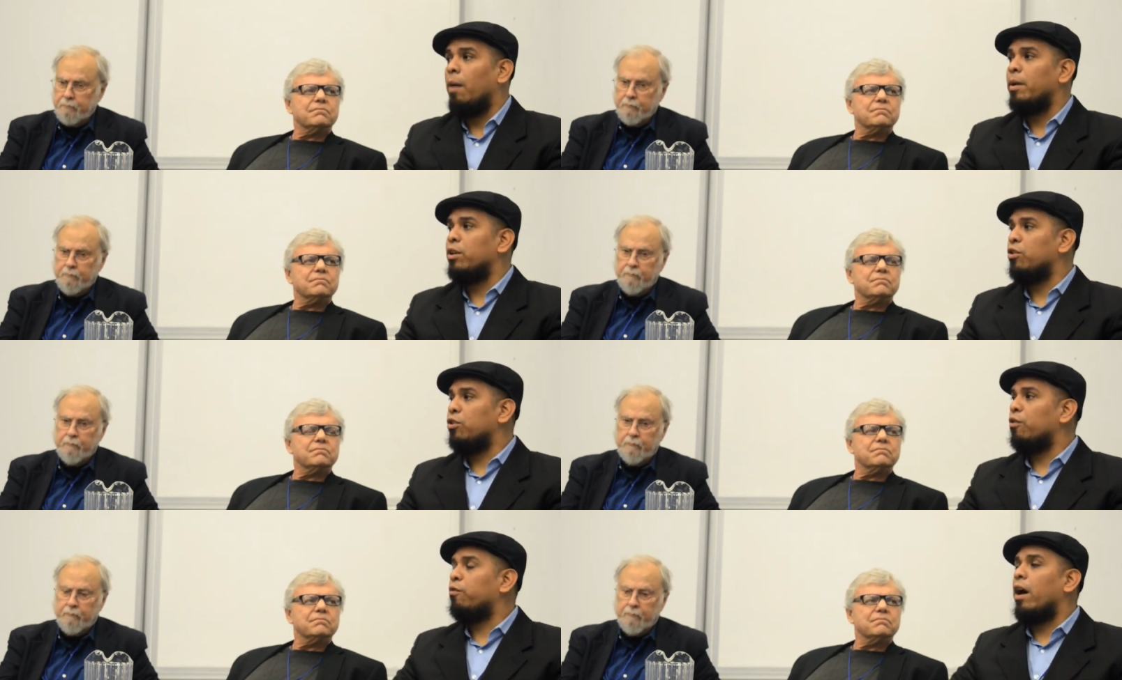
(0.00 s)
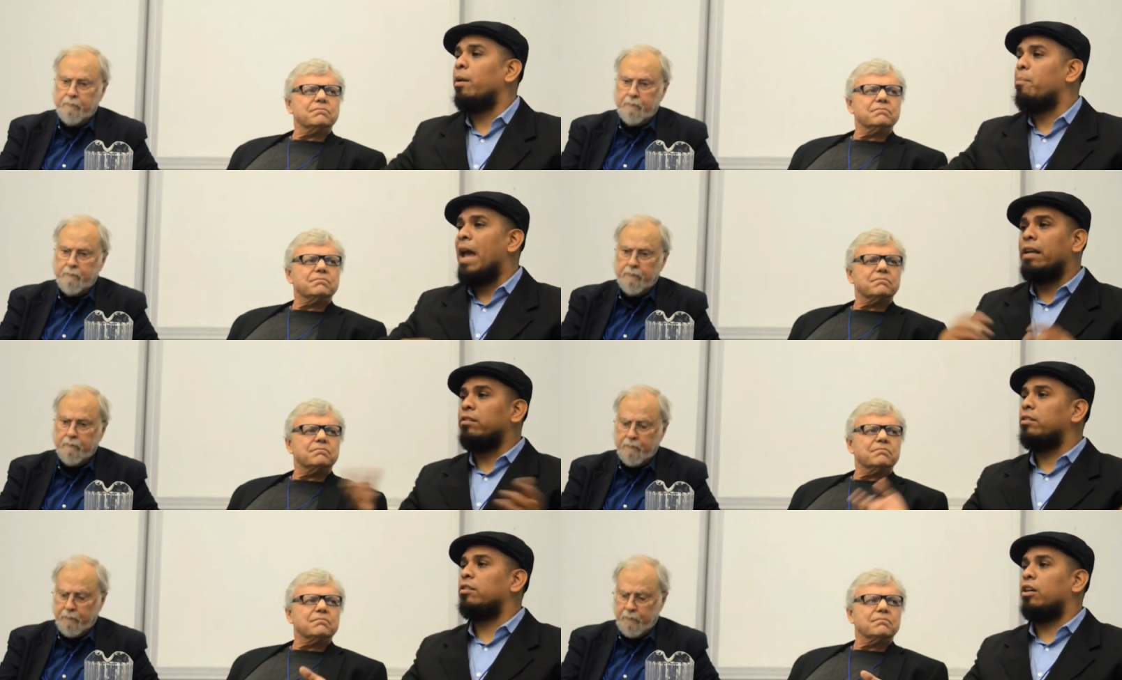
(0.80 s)
Speaker 1: I mean, you'll find a
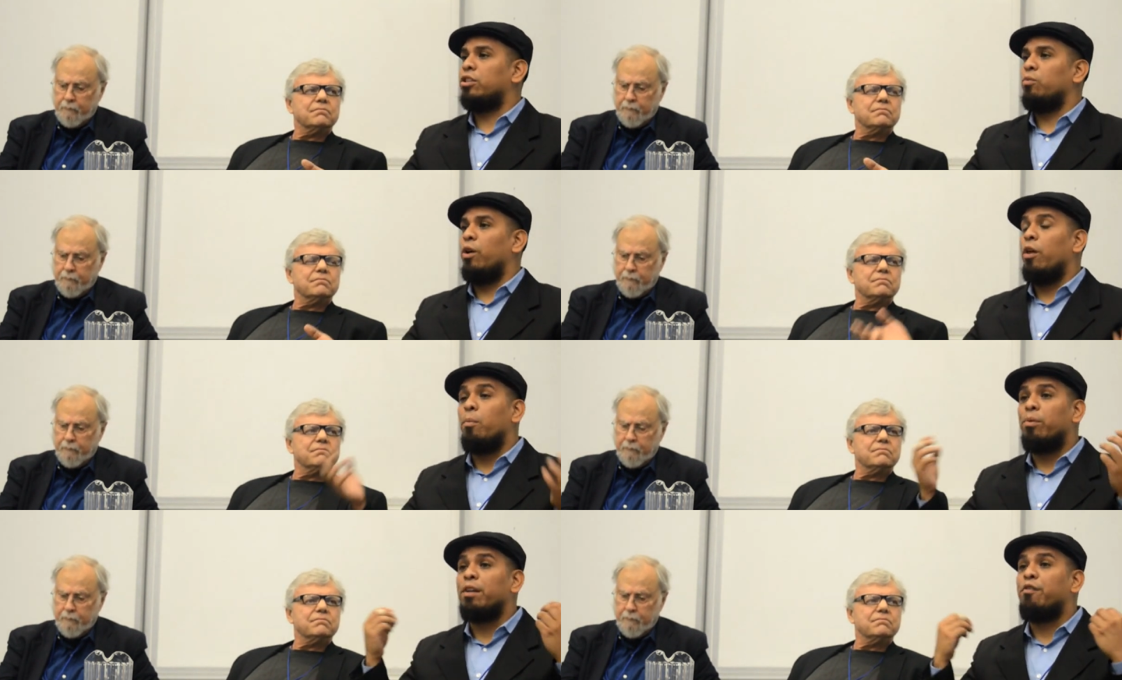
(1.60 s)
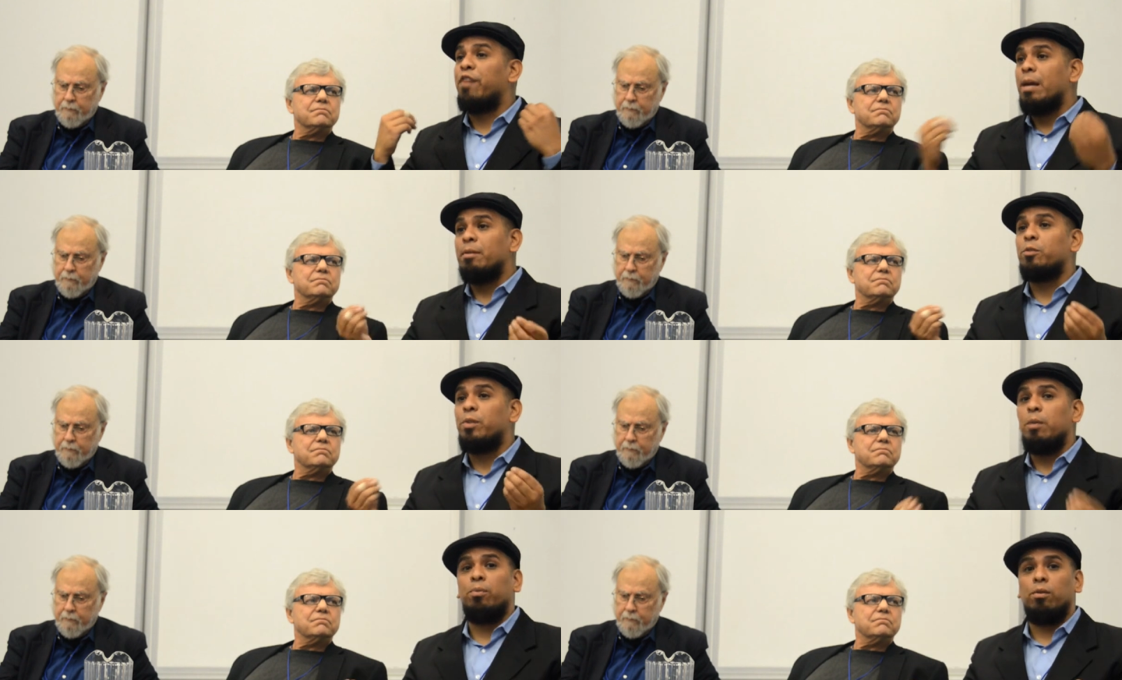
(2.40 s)
panel discussion Well, they'll bring famous
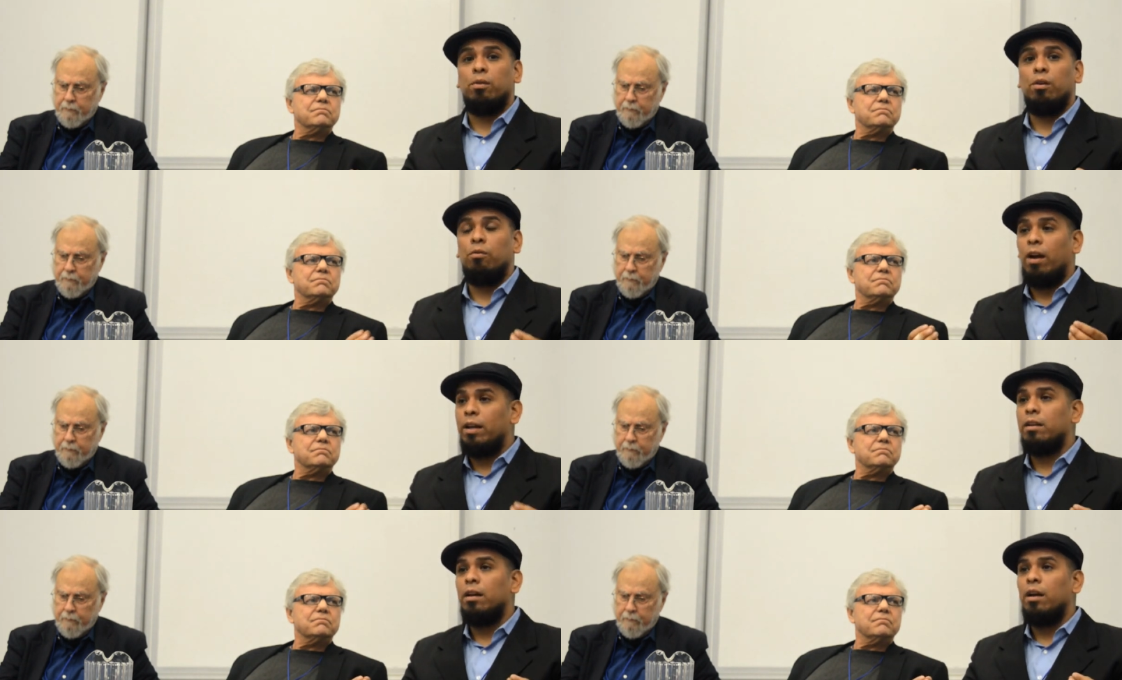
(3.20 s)
people, right?